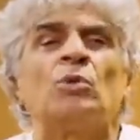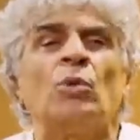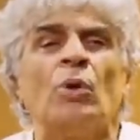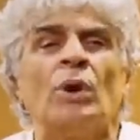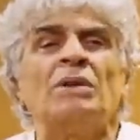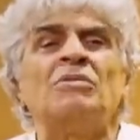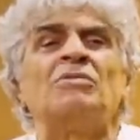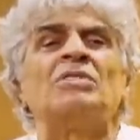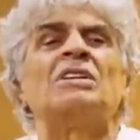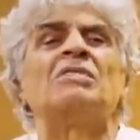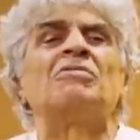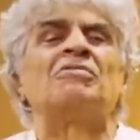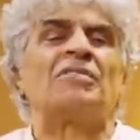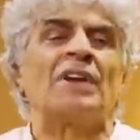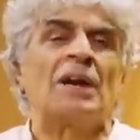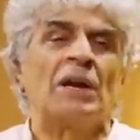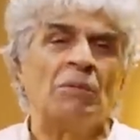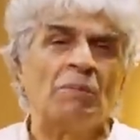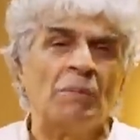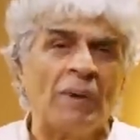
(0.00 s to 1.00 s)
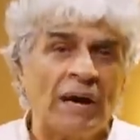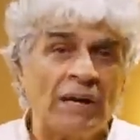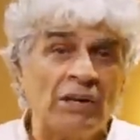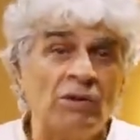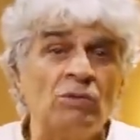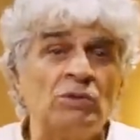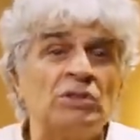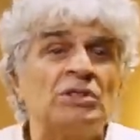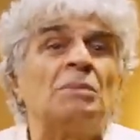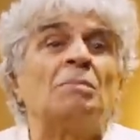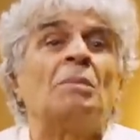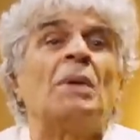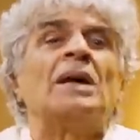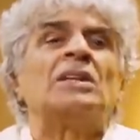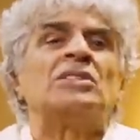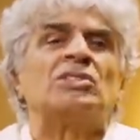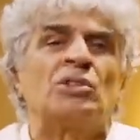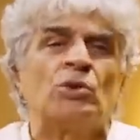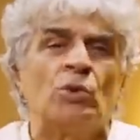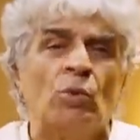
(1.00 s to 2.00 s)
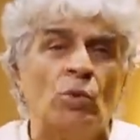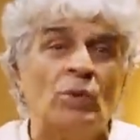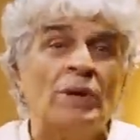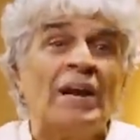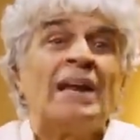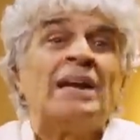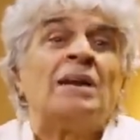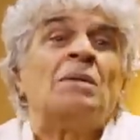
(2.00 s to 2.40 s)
going with a friend of mine who was in my school and